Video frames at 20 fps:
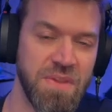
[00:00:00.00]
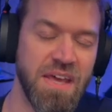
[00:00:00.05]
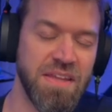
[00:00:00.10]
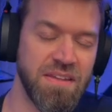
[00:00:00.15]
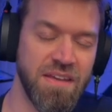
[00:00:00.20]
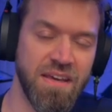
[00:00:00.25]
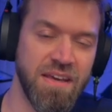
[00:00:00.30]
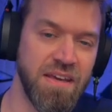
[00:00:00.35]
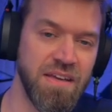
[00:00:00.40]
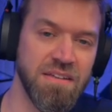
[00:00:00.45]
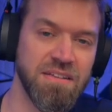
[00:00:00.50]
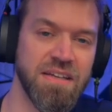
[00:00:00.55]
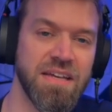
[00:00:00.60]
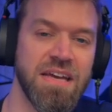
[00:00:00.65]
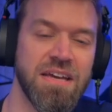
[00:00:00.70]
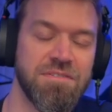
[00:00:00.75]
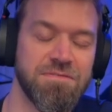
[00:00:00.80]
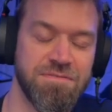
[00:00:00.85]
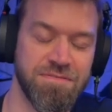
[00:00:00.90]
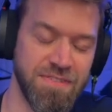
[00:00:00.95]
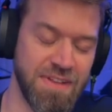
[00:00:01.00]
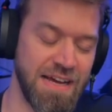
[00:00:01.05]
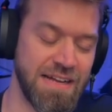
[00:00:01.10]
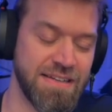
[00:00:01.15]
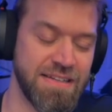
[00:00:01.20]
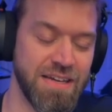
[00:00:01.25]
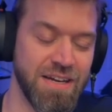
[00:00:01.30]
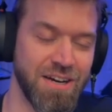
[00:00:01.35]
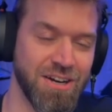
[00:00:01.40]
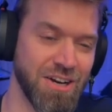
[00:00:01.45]
And the healing and
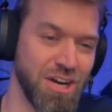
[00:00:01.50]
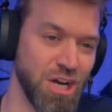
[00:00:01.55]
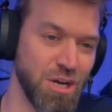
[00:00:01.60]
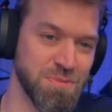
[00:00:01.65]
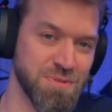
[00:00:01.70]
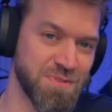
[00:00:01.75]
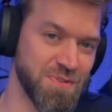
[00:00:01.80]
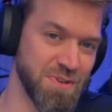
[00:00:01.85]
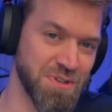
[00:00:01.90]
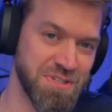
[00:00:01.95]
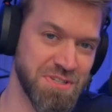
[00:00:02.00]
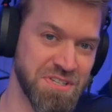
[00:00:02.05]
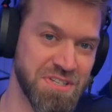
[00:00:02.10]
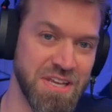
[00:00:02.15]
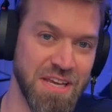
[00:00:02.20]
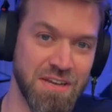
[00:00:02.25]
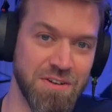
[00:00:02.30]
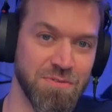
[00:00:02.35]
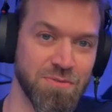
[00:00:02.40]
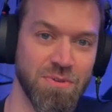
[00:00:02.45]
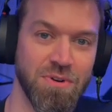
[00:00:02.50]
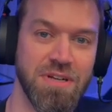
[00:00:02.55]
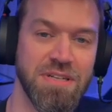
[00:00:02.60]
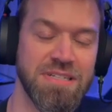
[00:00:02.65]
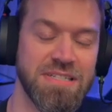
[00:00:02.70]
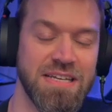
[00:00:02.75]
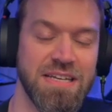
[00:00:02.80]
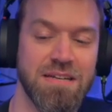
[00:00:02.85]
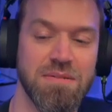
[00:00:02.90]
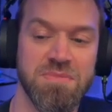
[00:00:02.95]
flat DR helps versus hit and
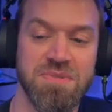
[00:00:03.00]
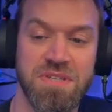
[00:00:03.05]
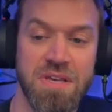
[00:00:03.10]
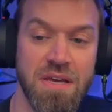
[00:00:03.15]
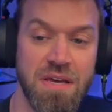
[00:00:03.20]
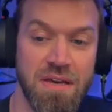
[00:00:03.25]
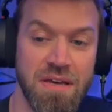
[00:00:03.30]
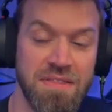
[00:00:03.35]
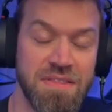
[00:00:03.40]
run teams.